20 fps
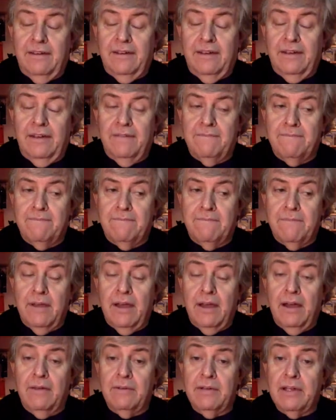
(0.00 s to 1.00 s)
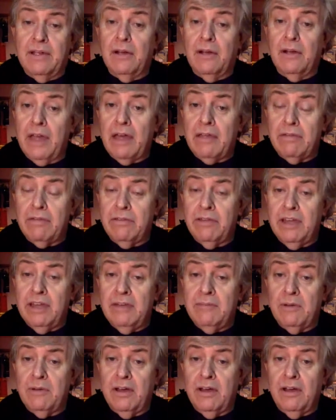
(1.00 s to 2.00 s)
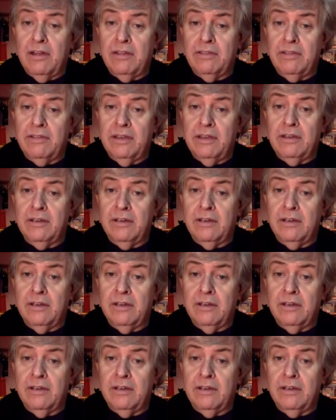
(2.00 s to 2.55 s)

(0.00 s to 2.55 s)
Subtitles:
I mean, on that theme, I think